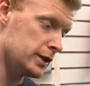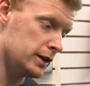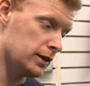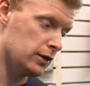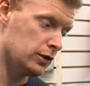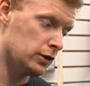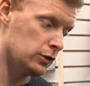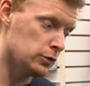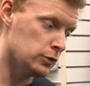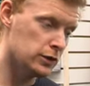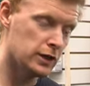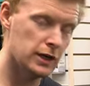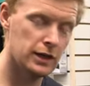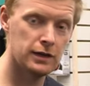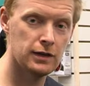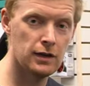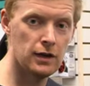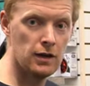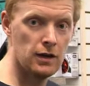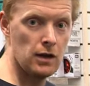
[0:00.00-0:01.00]

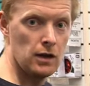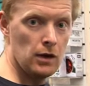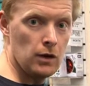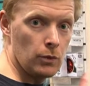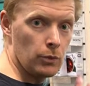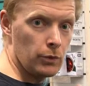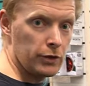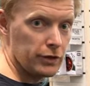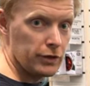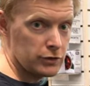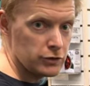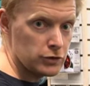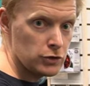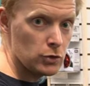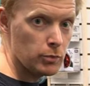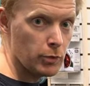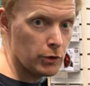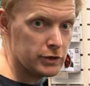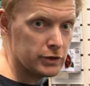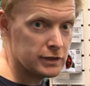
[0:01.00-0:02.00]
included, with a
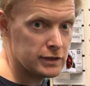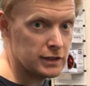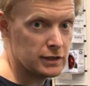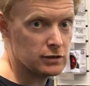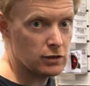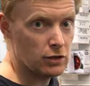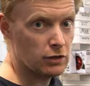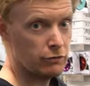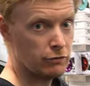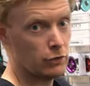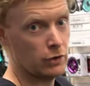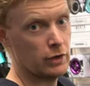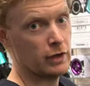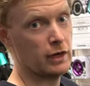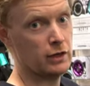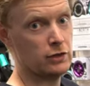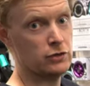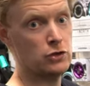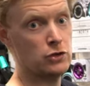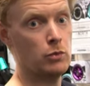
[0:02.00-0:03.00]
2.6 on the front
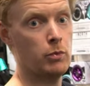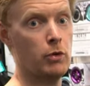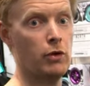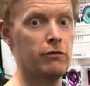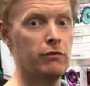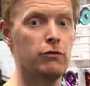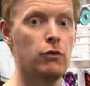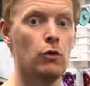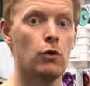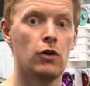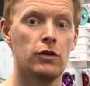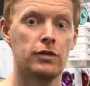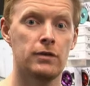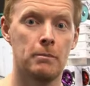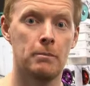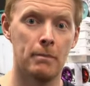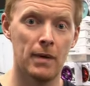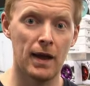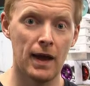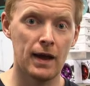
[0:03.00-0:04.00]
and a 2.4 on the
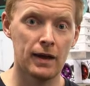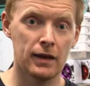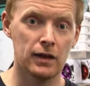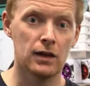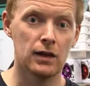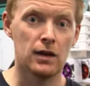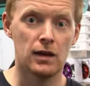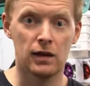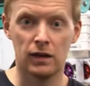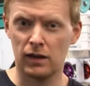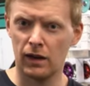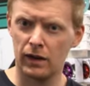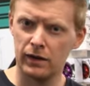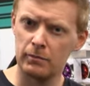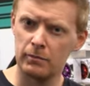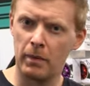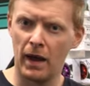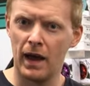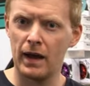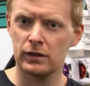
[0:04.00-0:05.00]
back. Kind
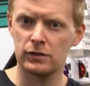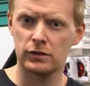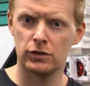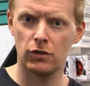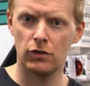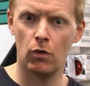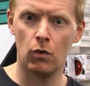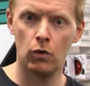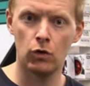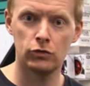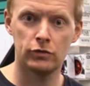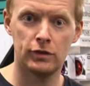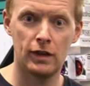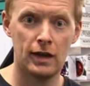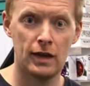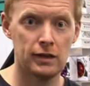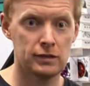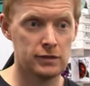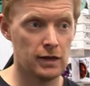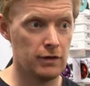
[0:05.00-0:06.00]
of back to the old
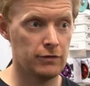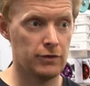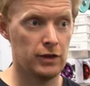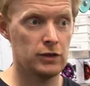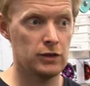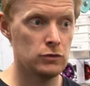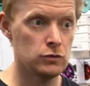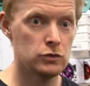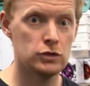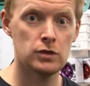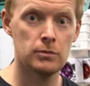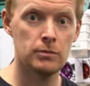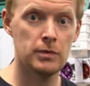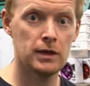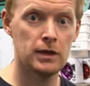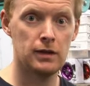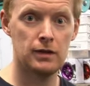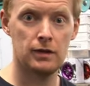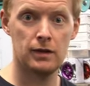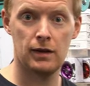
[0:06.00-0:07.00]
days, how they used to
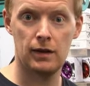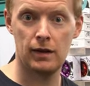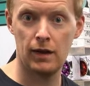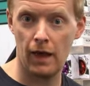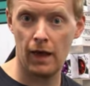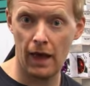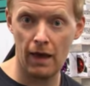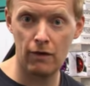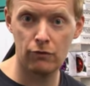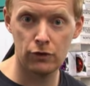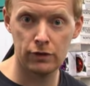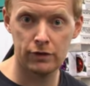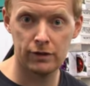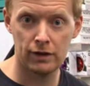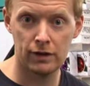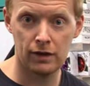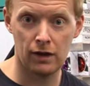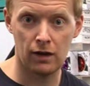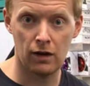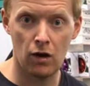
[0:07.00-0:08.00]
be.
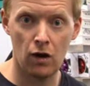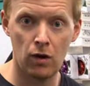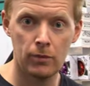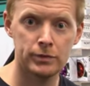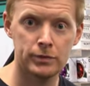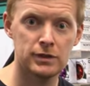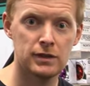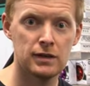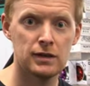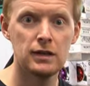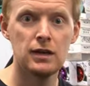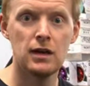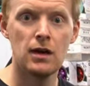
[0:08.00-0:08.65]
Everything kind of opposite,